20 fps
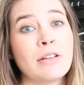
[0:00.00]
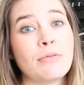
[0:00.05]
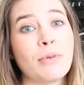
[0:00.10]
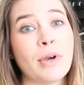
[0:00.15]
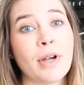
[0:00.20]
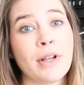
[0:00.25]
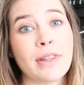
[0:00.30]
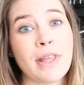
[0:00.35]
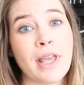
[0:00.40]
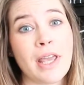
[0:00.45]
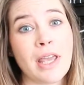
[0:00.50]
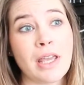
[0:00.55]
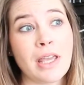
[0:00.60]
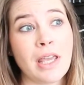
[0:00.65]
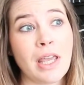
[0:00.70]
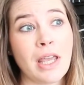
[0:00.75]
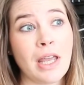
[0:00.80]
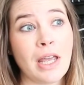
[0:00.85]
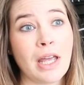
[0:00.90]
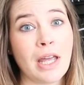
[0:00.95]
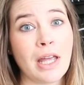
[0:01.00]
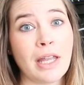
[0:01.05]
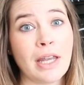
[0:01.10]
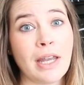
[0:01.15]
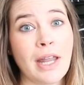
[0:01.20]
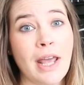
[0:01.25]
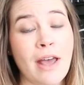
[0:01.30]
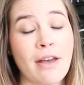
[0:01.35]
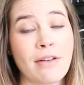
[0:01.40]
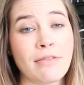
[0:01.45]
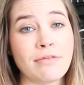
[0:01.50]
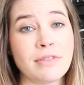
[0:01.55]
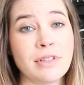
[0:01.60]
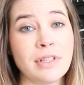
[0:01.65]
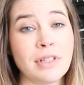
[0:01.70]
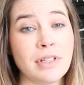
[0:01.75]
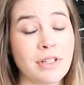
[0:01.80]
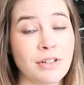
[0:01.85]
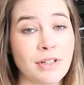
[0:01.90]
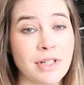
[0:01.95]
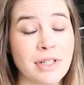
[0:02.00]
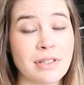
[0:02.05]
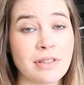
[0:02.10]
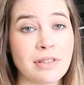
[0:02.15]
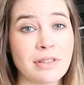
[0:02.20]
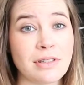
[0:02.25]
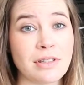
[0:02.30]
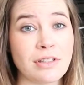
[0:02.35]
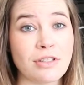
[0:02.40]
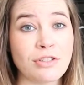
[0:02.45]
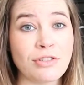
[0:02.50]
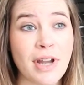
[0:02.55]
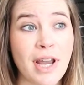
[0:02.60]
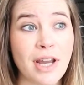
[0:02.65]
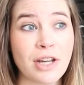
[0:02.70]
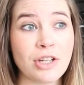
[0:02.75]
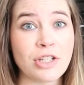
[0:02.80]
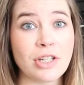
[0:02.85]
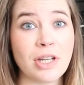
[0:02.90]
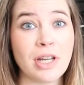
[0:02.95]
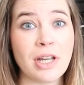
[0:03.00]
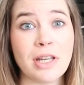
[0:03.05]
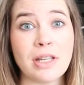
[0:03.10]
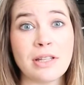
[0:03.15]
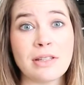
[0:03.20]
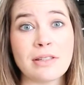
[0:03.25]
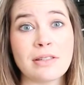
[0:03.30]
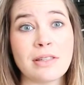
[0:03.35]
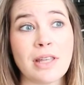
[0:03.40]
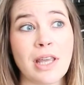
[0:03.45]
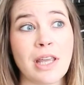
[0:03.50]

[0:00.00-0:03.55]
where they can have decreased distractions.